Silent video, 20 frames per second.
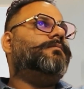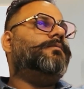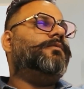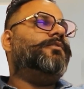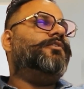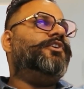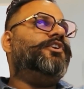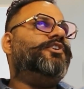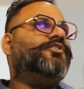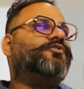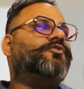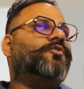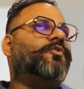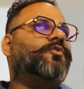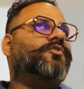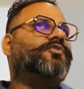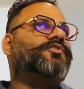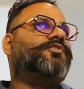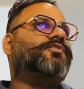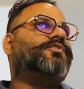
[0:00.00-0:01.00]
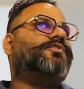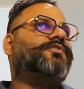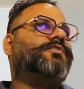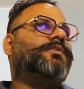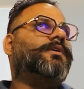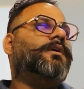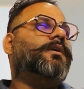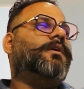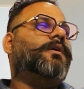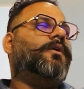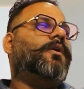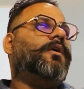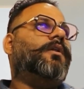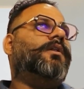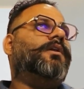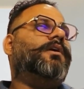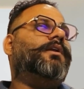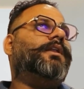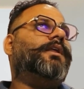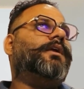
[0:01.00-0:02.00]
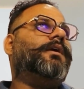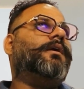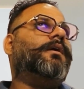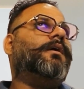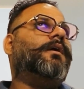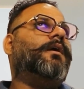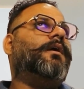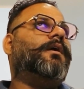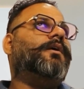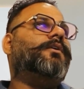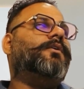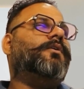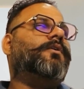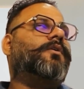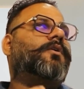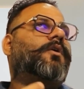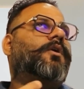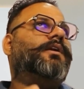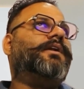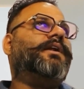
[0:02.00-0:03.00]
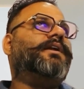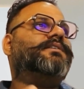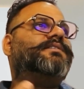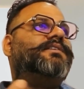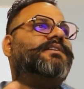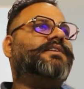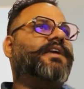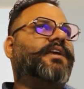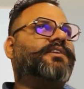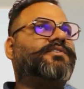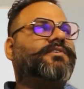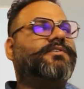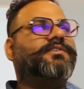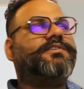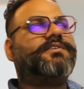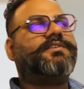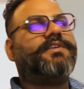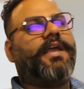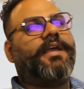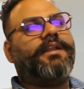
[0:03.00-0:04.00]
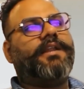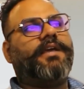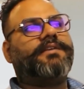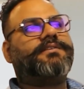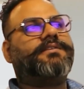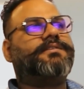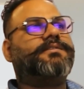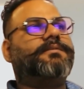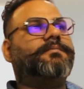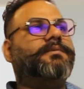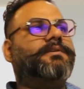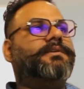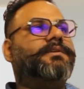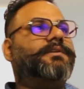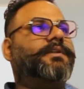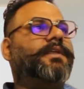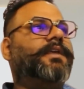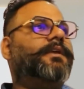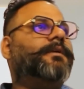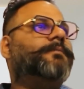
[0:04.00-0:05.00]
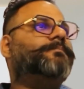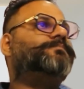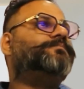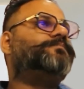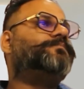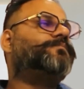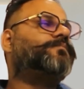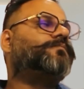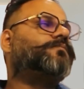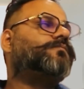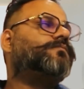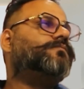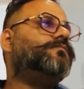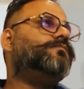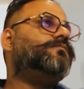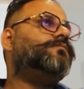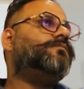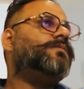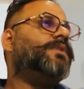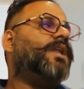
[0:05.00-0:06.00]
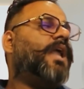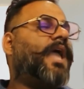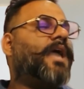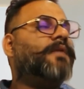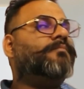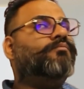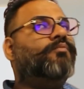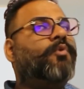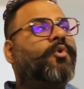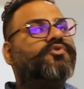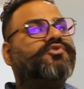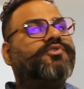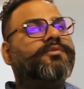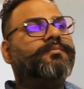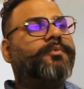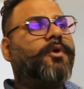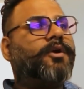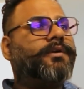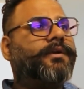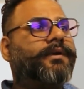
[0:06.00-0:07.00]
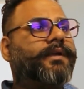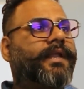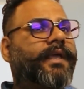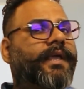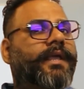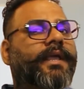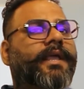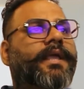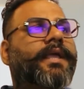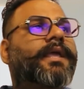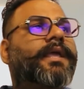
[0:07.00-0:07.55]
resource or learning, content suggestions and accessibility. And most importantly,